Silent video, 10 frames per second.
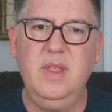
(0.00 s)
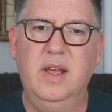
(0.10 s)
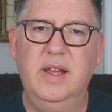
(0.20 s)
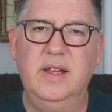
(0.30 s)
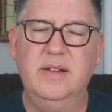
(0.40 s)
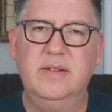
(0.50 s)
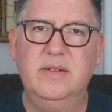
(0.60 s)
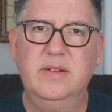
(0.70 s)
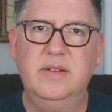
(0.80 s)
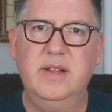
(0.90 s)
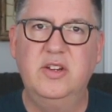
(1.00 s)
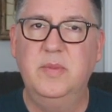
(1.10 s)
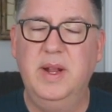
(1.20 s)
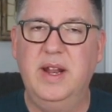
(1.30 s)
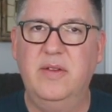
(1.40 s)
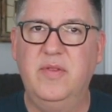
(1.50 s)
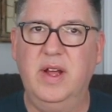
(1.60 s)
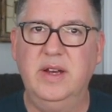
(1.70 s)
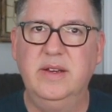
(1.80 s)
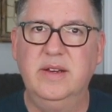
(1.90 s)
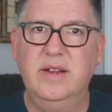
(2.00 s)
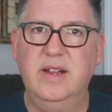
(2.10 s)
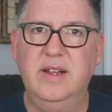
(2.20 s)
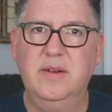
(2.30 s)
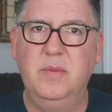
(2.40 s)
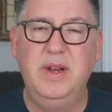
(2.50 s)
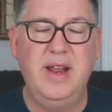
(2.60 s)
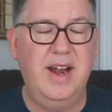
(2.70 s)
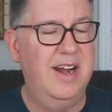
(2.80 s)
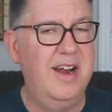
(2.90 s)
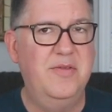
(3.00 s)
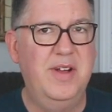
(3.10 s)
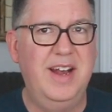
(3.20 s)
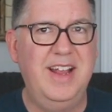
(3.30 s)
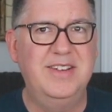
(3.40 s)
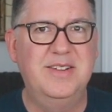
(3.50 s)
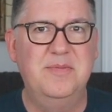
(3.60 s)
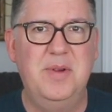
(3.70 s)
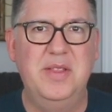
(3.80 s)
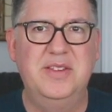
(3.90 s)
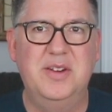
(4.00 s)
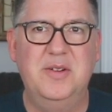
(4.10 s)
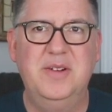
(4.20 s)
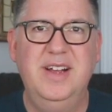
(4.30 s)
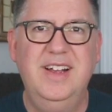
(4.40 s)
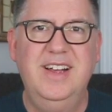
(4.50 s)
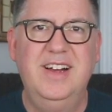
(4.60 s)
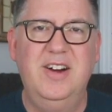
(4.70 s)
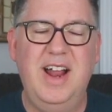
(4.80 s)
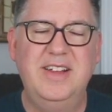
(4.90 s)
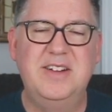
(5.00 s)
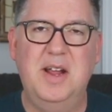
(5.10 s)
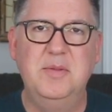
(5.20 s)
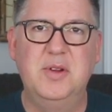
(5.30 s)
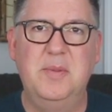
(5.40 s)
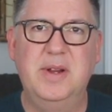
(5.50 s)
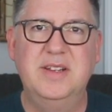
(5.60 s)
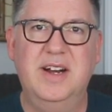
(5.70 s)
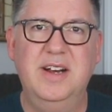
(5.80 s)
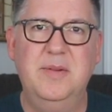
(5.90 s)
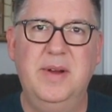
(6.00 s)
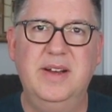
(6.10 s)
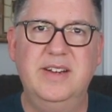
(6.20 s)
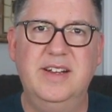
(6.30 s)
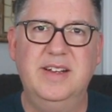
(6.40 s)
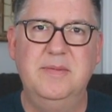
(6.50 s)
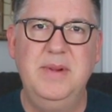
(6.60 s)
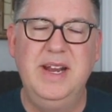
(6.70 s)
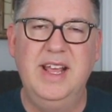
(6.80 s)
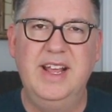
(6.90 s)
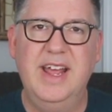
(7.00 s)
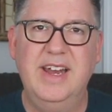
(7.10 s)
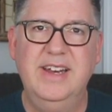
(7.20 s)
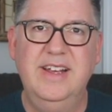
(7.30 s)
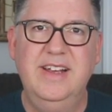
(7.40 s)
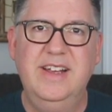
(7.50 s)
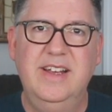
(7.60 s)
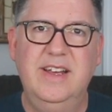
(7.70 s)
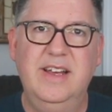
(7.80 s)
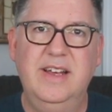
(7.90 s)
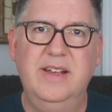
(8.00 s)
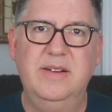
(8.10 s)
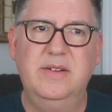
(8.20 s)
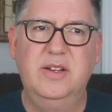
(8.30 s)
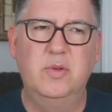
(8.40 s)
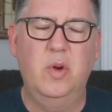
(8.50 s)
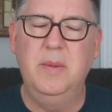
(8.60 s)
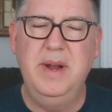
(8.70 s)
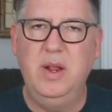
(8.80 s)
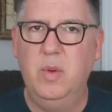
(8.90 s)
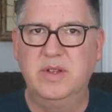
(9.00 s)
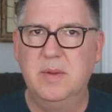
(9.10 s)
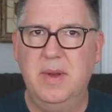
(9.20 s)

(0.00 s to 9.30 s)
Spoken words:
that should be a lot of fun. We had a lot of fun last time, so I'm excited about meeting again. Because we're only meeting once a